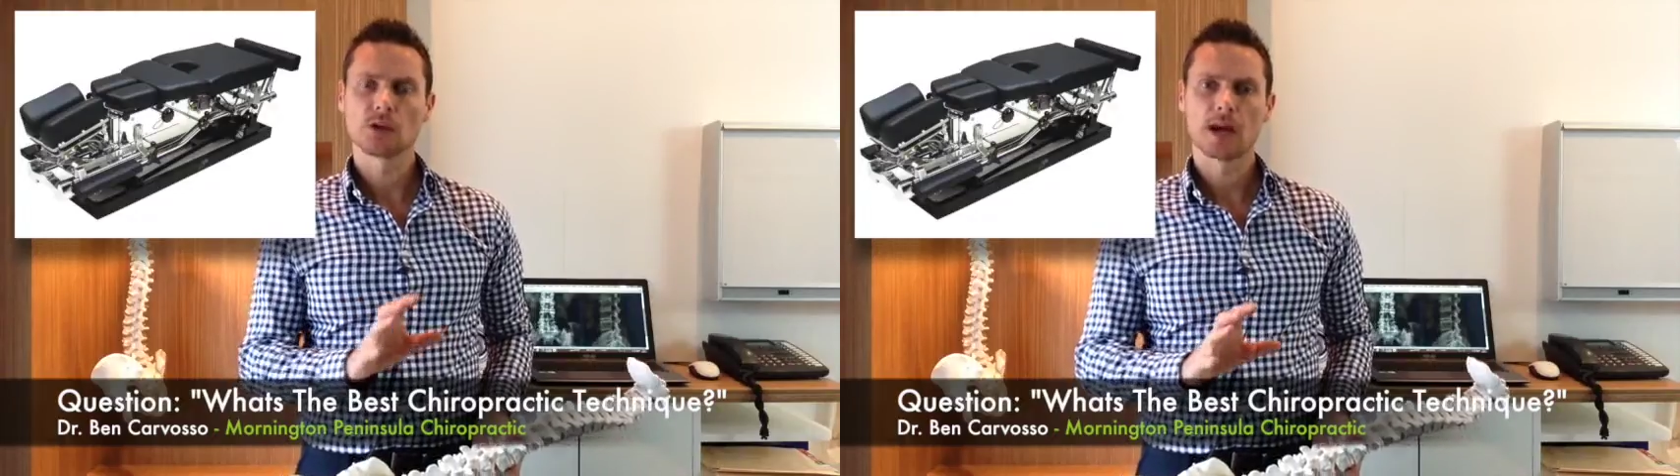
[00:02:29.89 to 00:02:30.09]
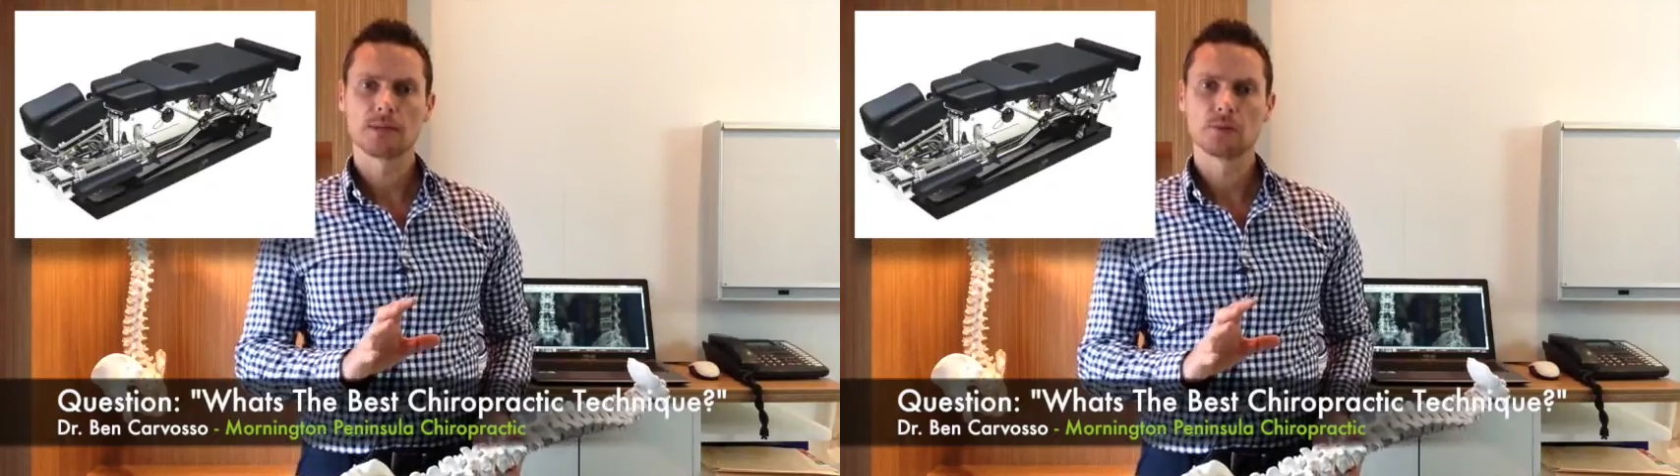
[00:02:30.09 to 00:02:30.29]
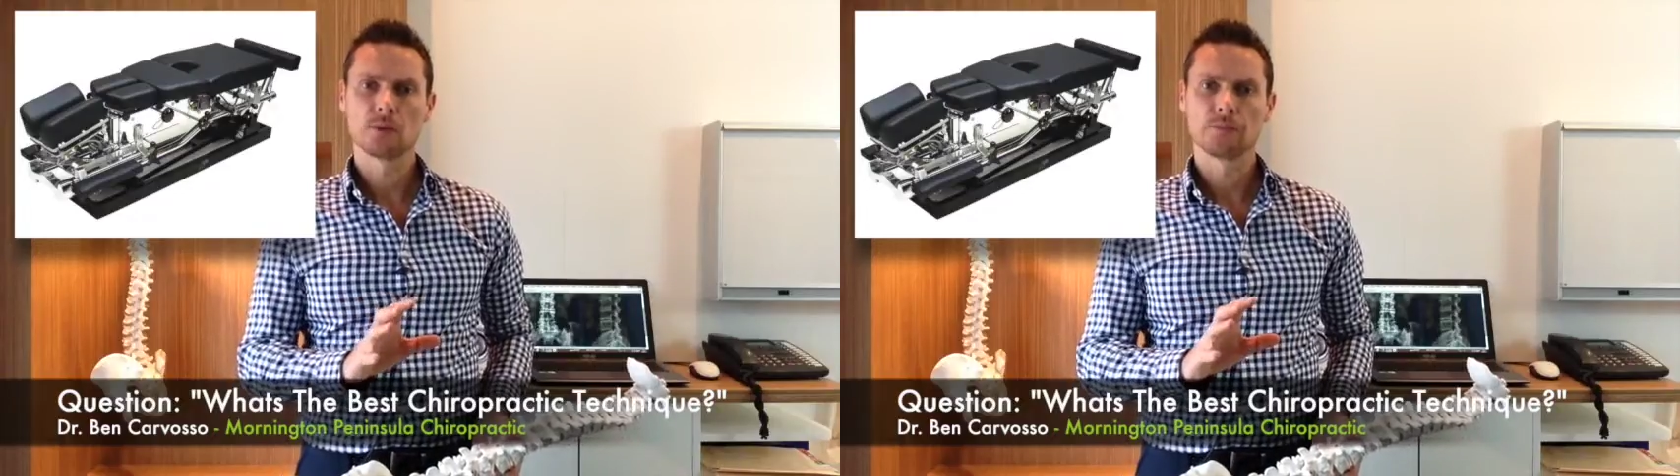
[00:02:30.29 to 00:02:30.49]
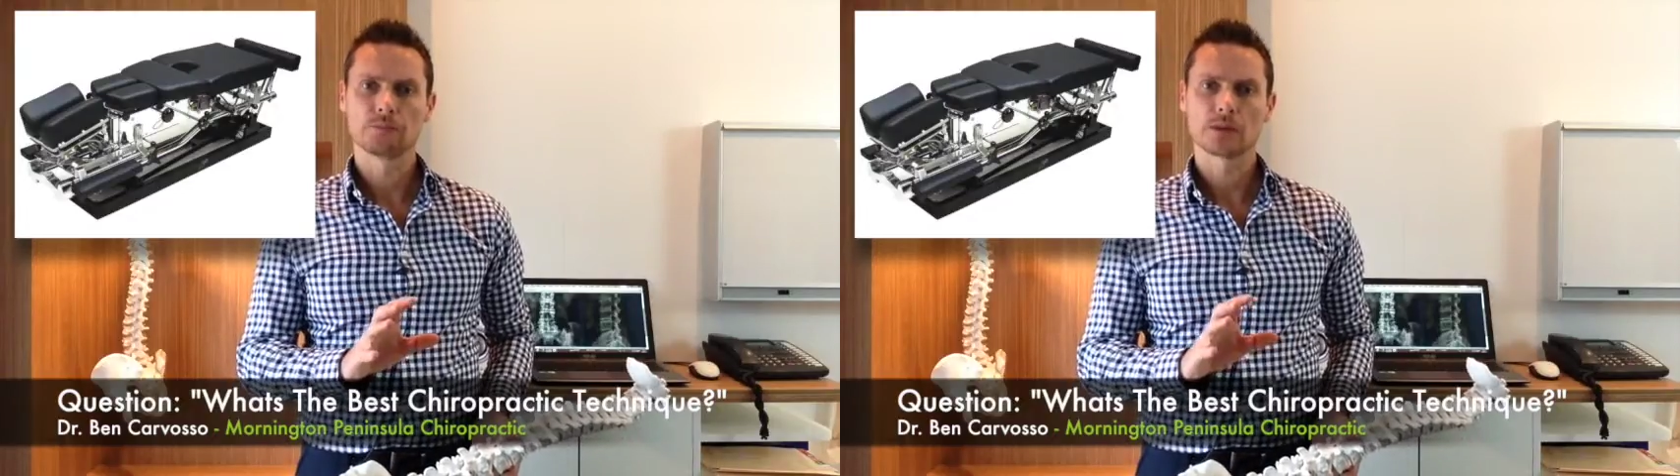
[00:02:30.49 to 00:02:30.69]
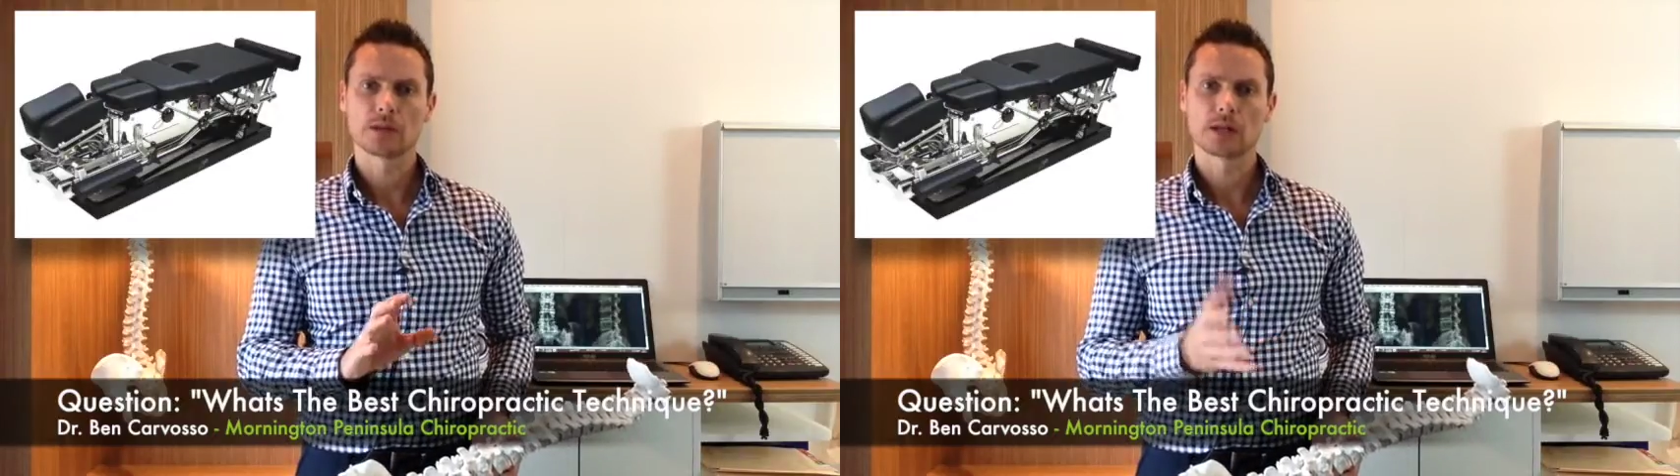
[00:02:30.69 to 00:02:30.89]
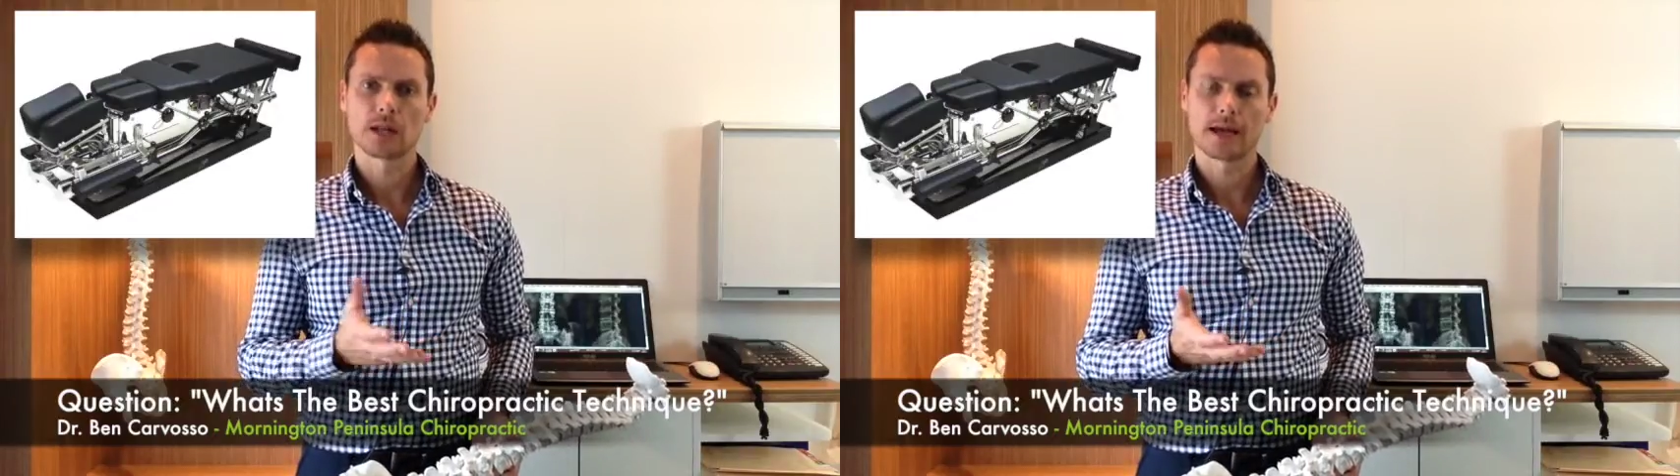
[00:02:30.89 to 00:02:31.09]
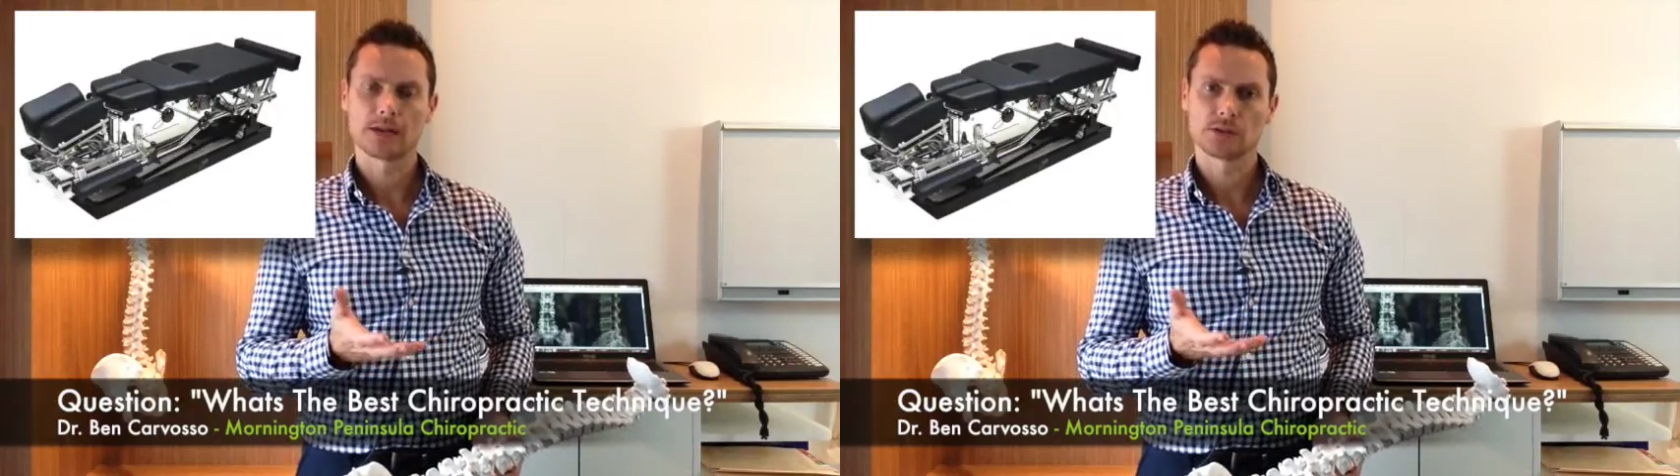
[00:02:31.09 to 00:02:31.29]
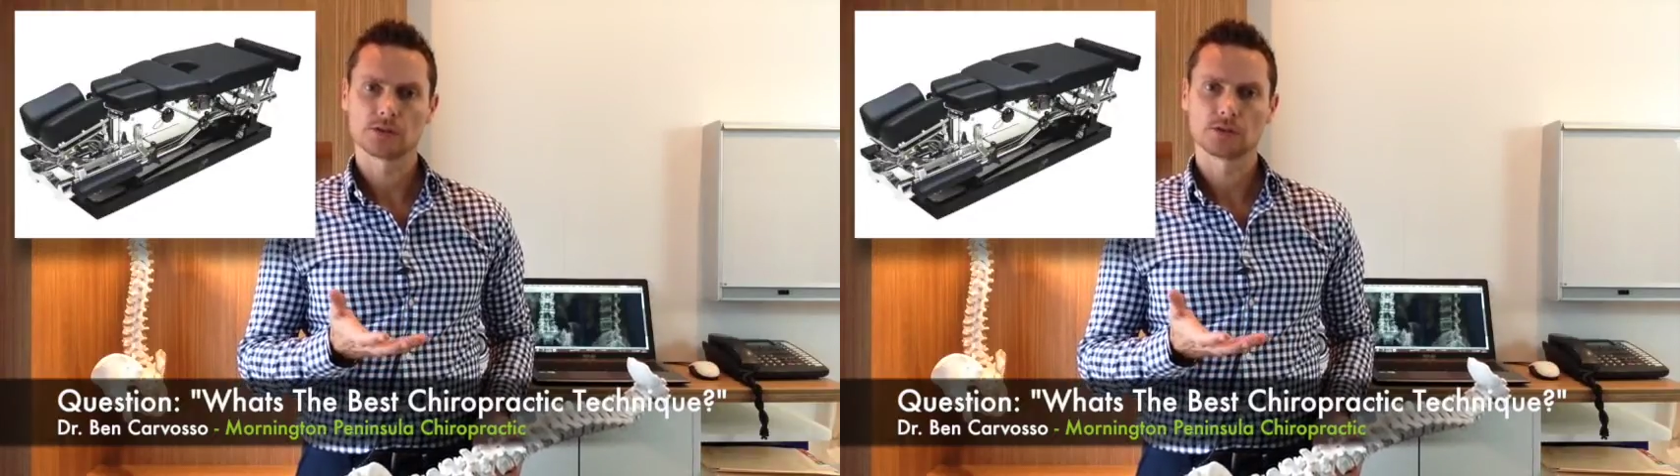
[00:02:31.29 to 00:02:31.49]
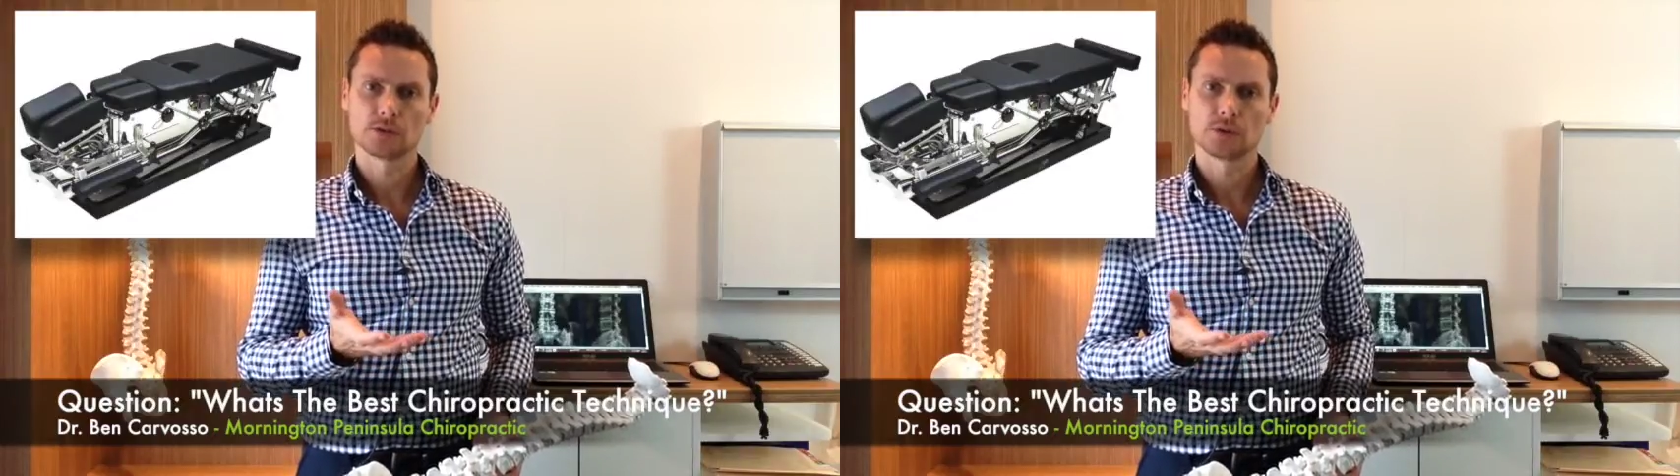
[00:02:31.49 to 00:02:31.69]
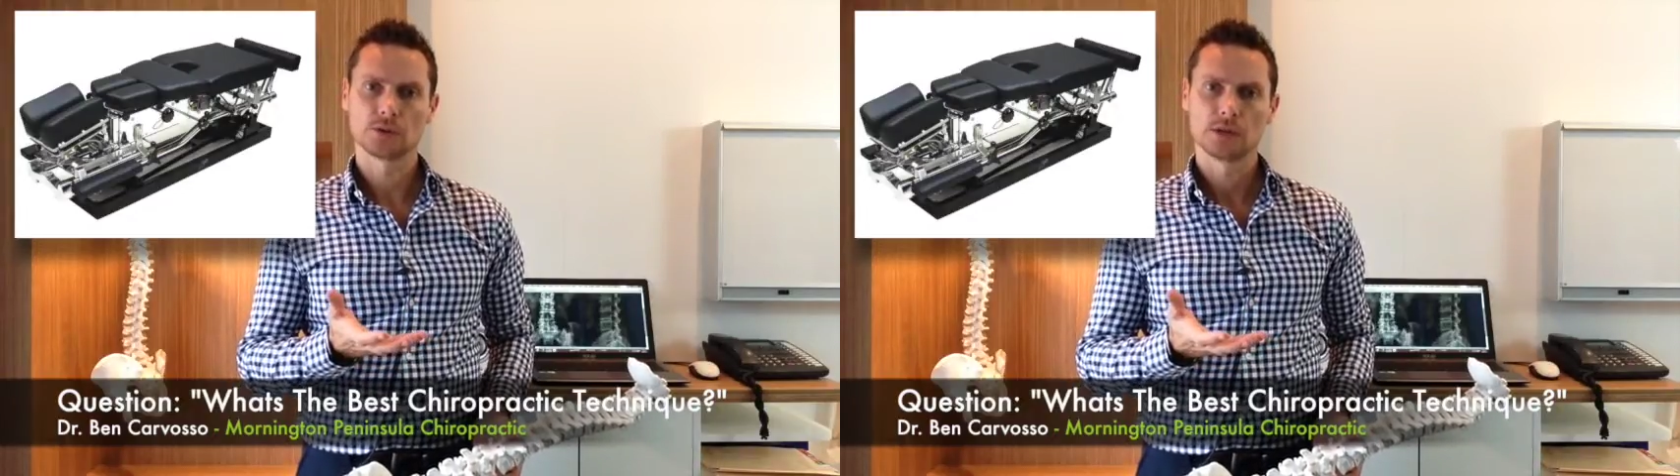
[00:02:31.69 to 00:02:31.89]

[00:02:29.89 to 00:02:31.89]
table that allows us to